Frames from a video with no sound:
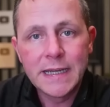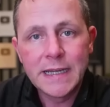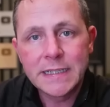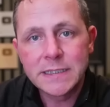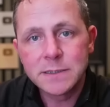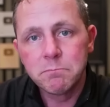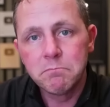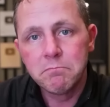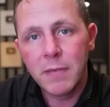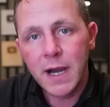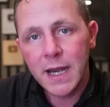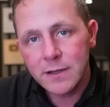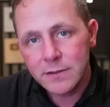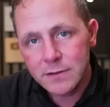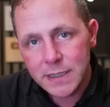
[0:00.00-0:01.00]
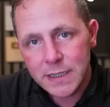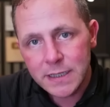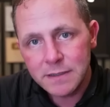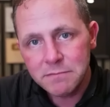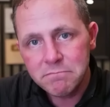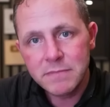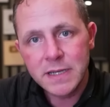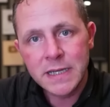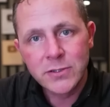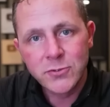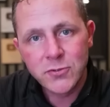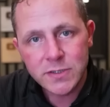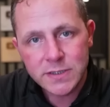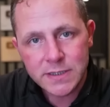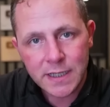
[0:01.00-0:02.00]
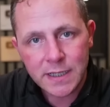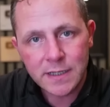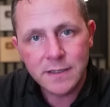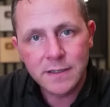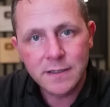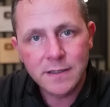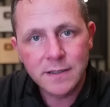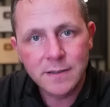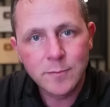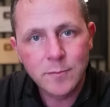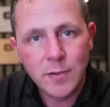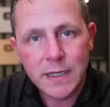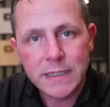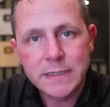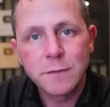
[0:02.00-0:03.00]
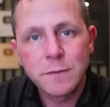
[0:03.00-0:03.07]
it's mildly interesting, but it's